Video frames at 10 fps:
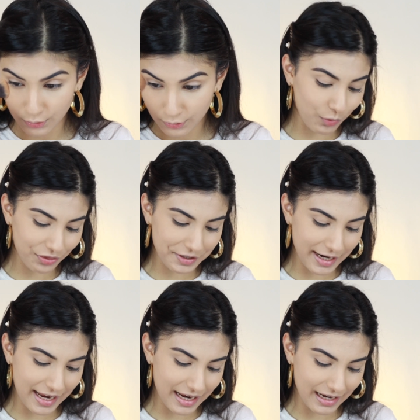The one thing
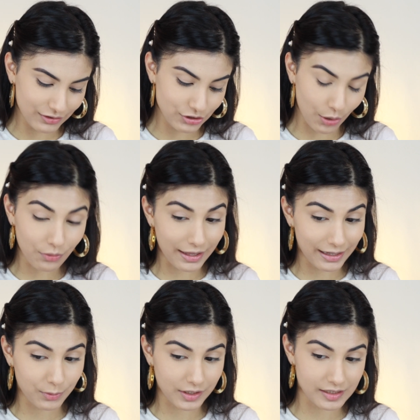I don't
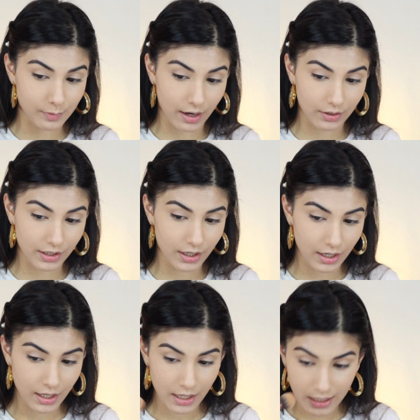like with this
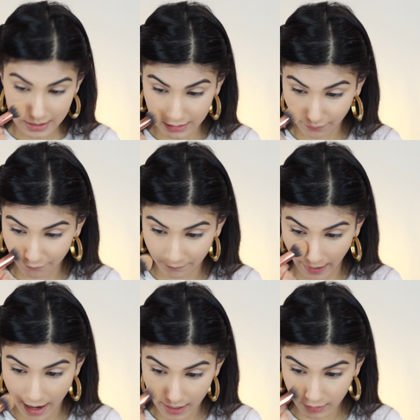powder is the
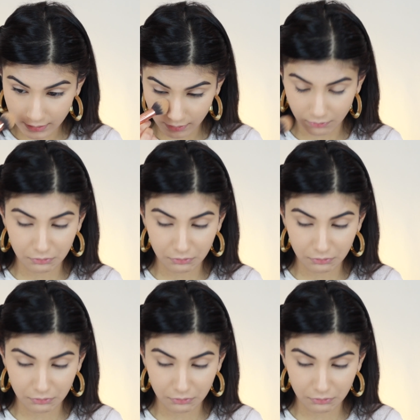fact